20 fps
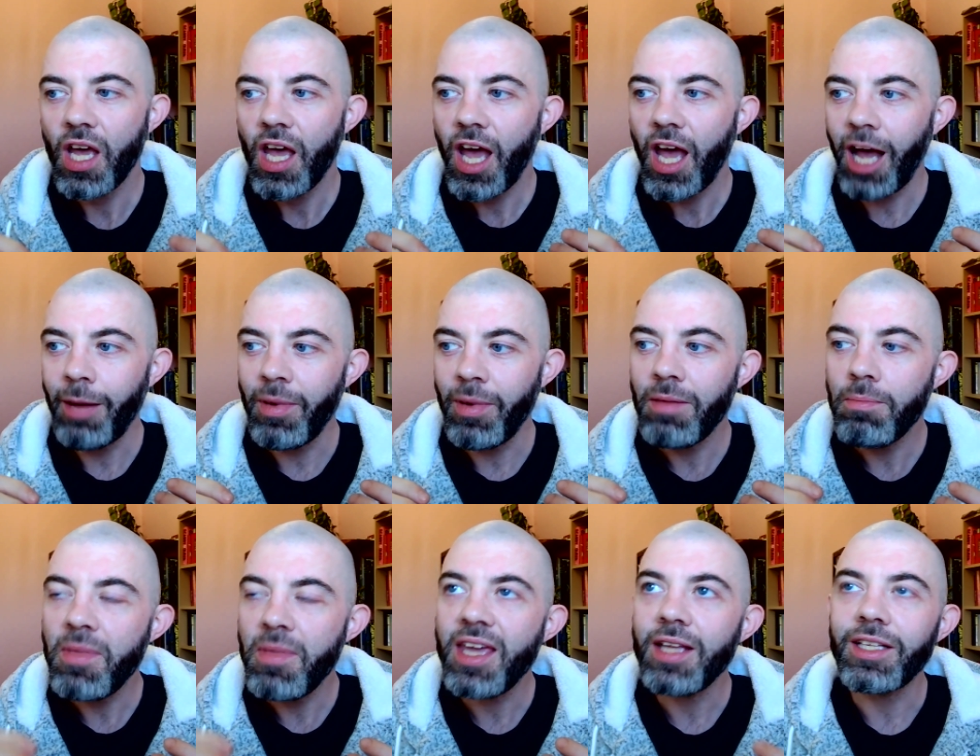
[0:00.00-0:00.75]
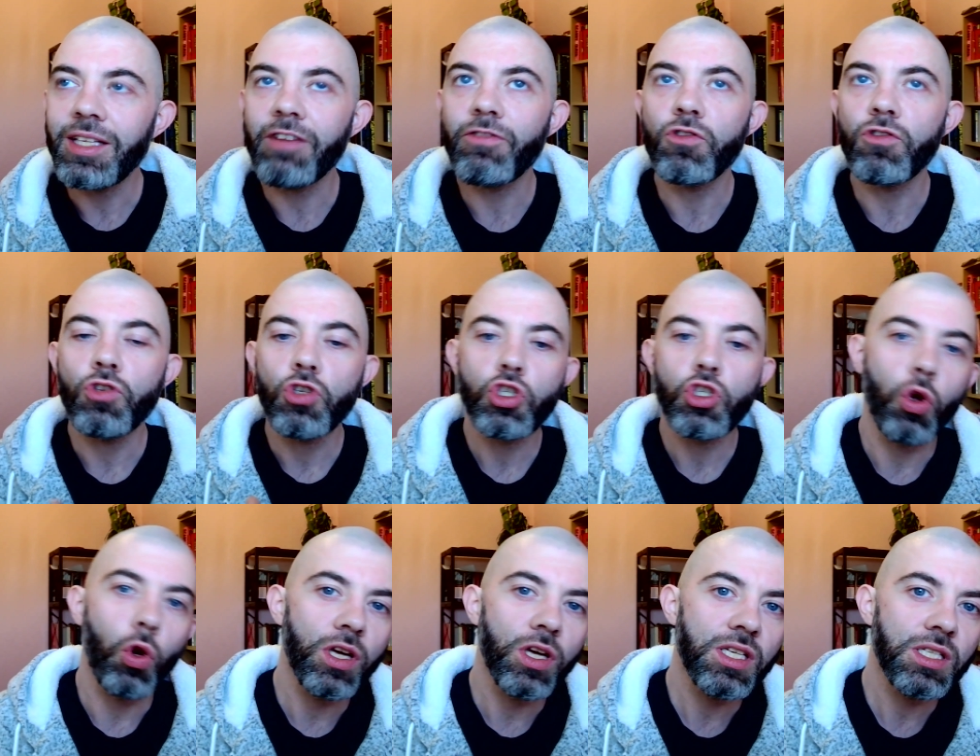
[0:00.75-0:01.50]
I might make different
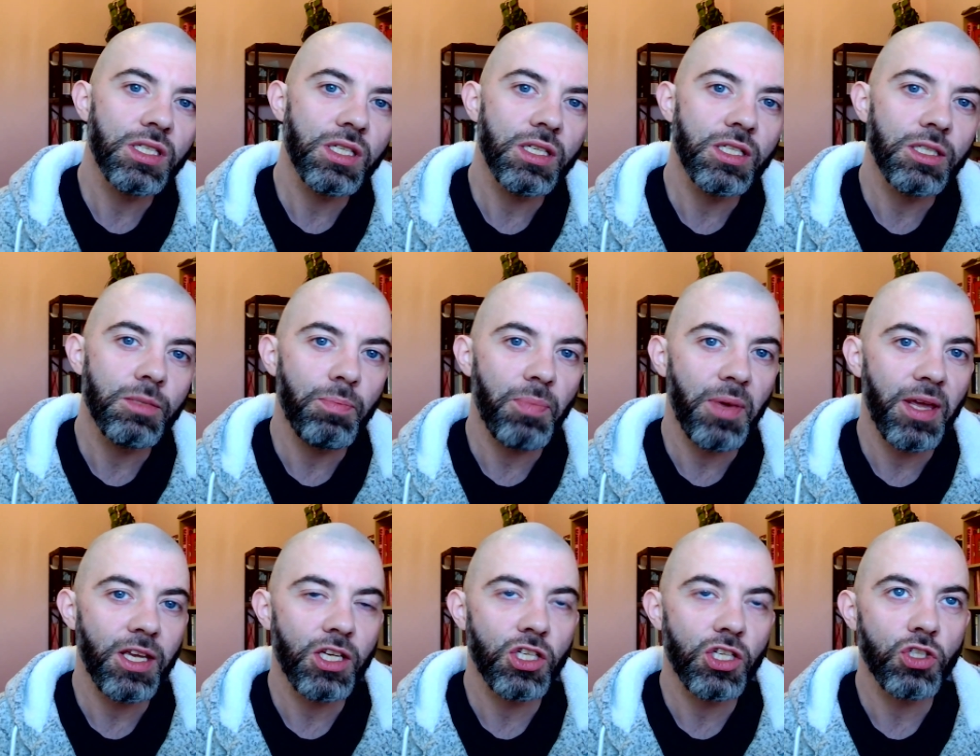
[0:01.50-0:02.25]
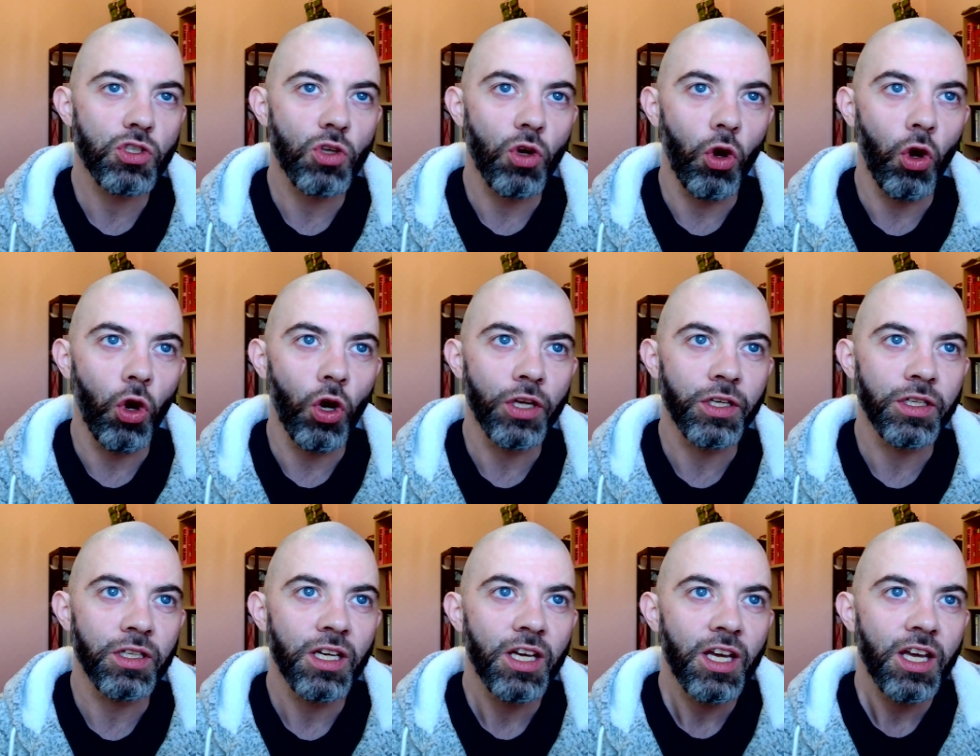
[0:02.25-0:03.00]
choices based
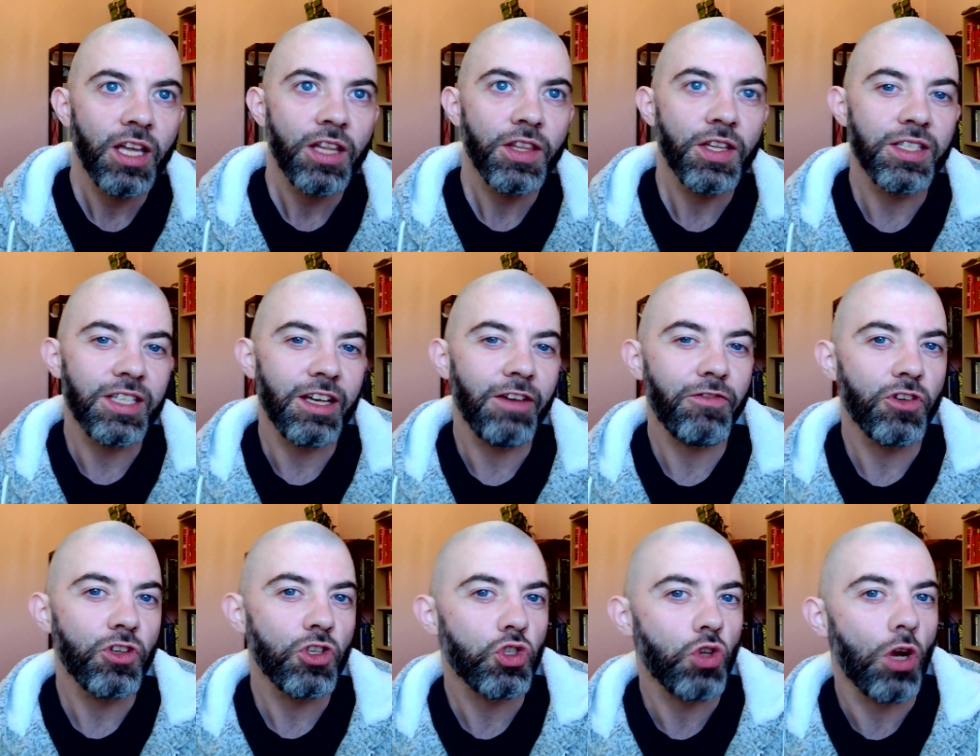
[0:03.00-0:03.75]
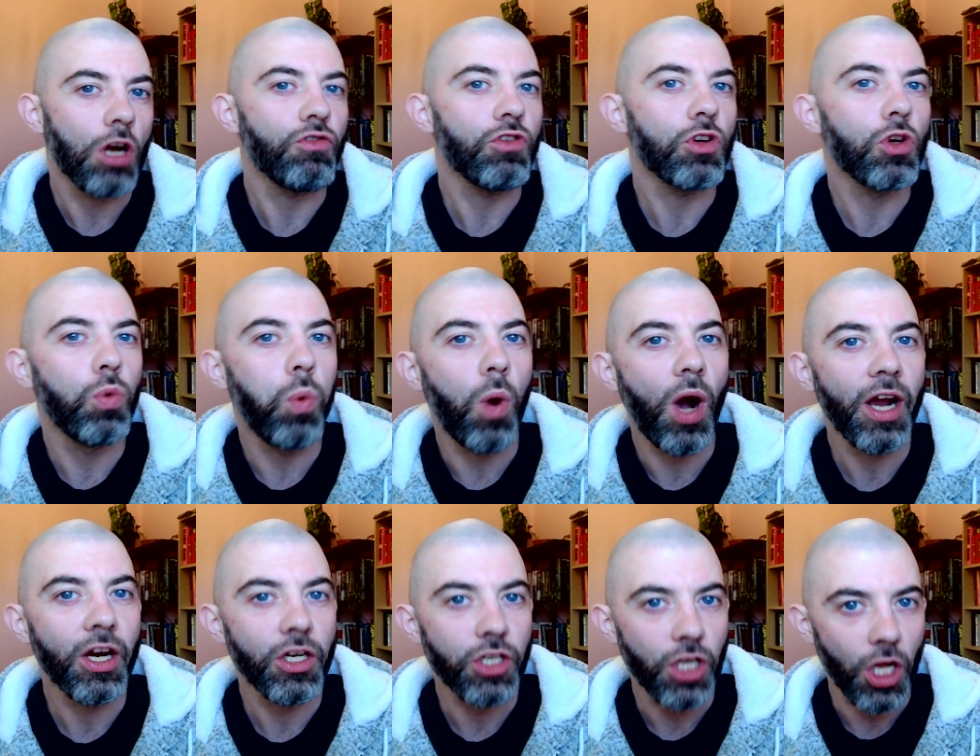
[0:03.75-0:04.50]
on the different sort of
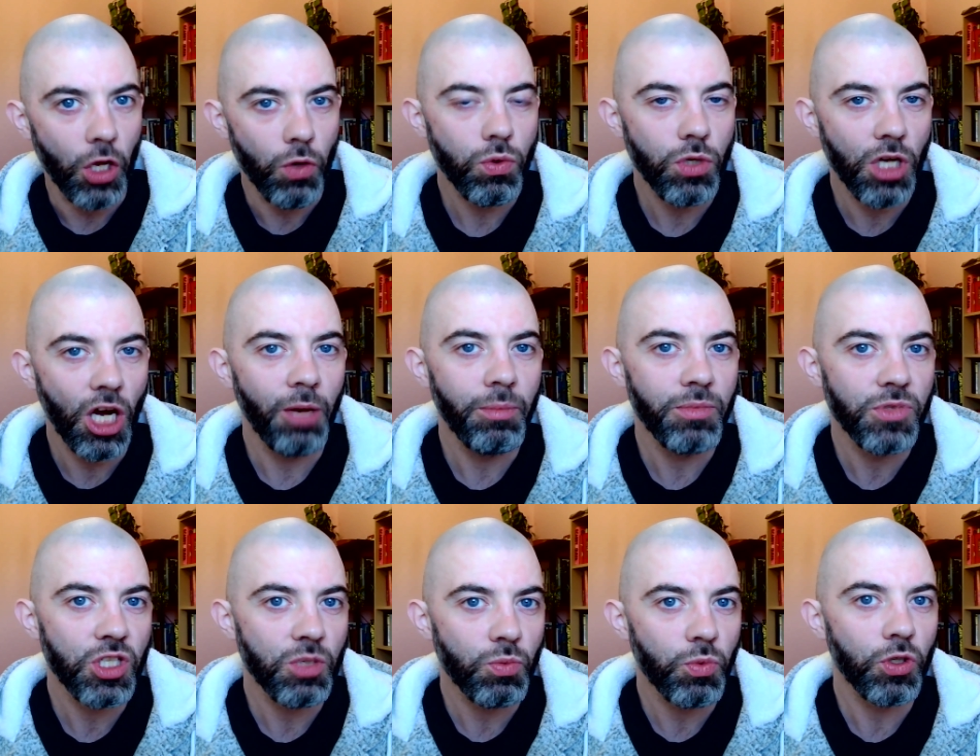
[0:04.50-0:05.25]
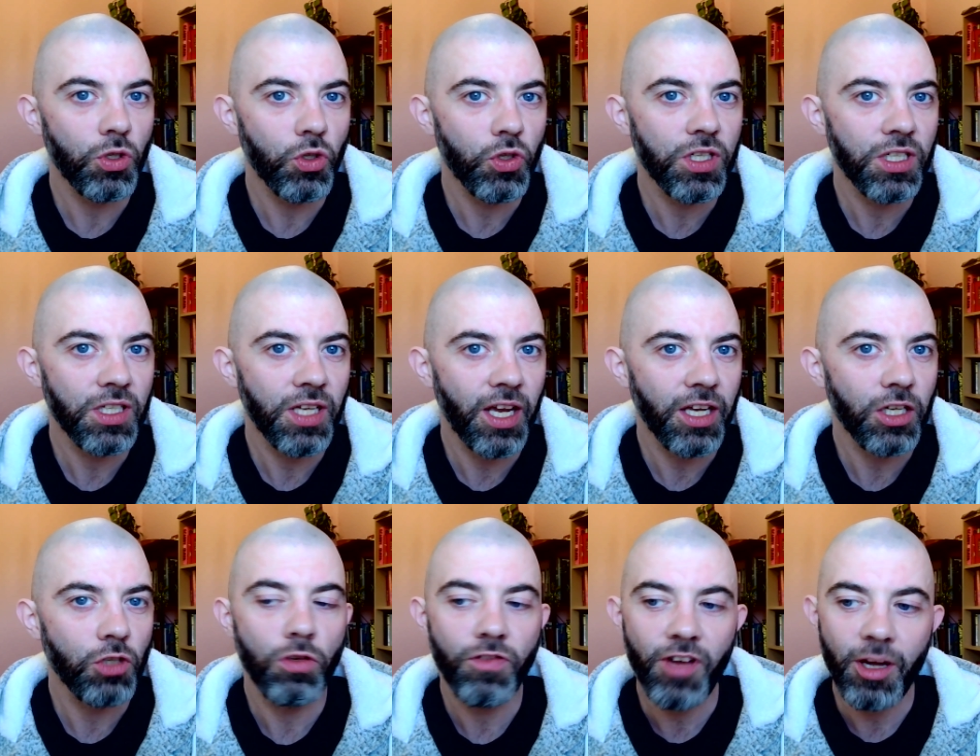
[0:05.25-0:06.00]
required outcomes that we're looking at.
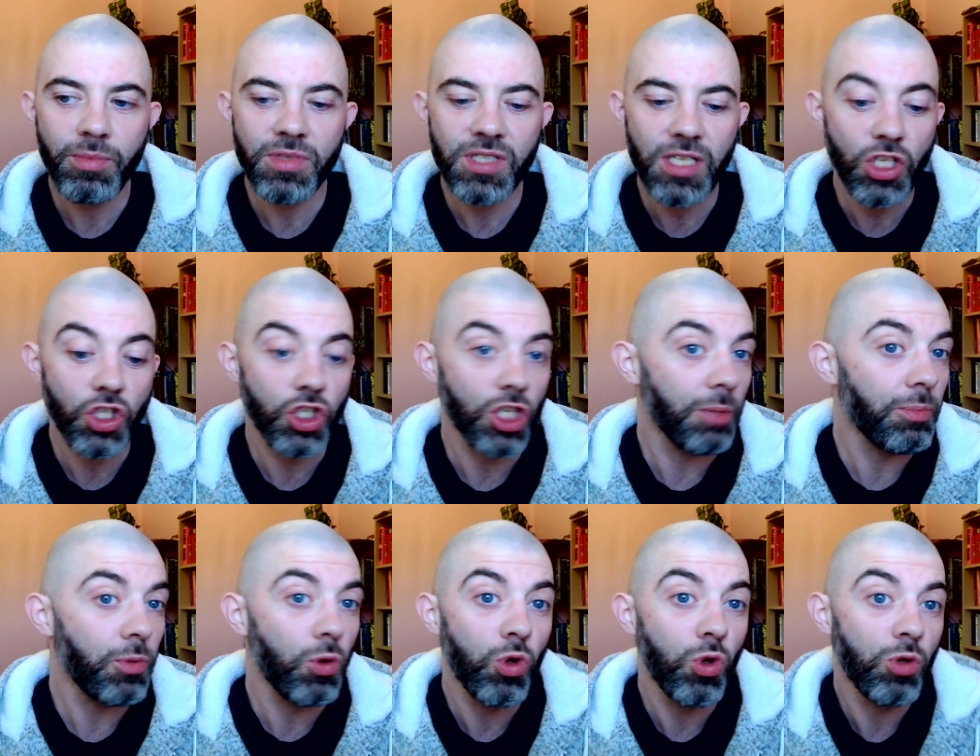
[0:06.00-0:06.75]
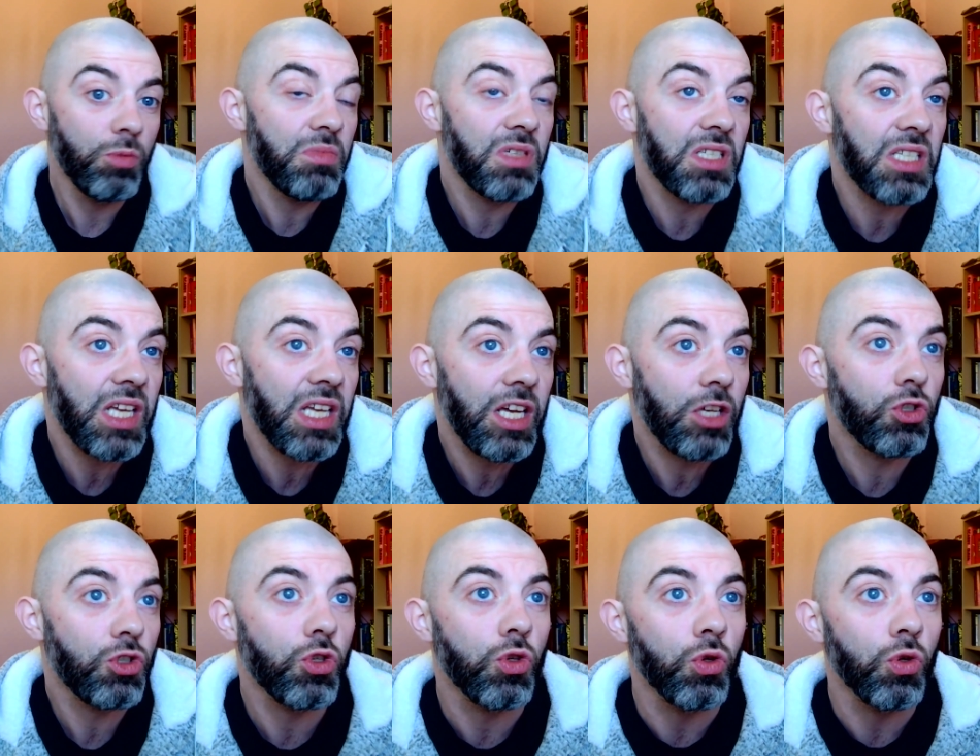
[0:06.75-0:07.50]
You know, if I'm teaching a poem, say,
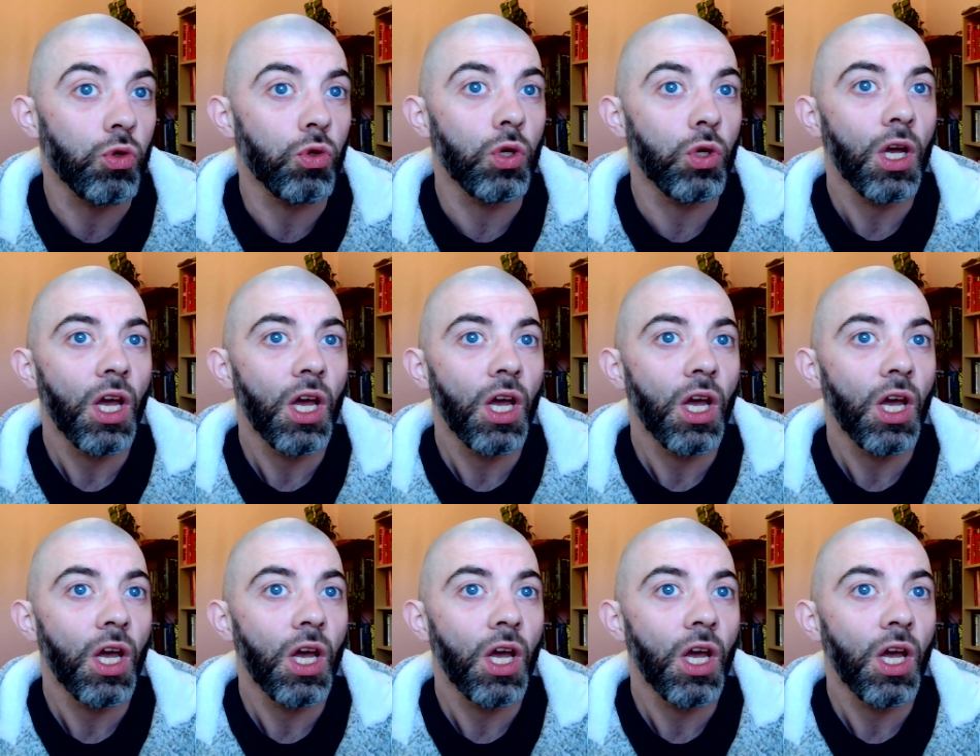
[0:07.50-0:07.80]
to